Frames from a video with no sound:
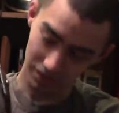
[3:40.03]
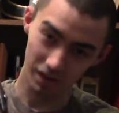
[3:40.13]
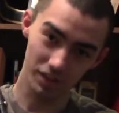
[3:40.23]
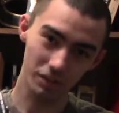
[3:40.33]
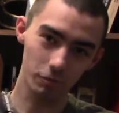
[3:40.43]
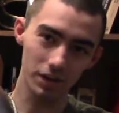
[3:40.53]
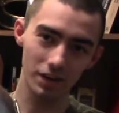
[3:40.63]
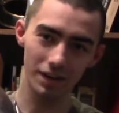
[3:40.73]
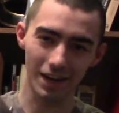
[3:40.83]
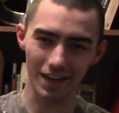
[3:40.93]
Now, this
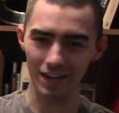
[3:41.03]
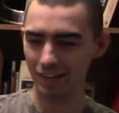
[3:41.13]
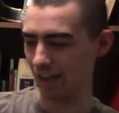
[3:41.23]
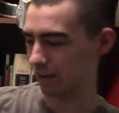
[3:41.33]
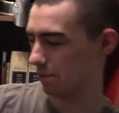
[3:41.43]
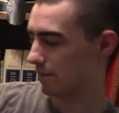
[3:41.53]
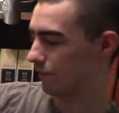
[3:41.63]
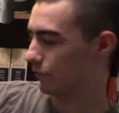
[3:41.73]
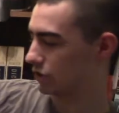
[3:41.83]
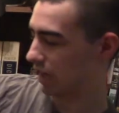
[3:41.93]
one, not exactly
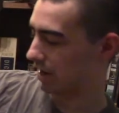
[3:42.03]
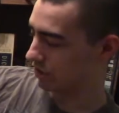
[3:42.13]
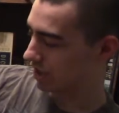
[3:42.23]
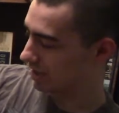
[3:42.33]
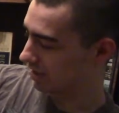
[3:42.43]
meant for jousting.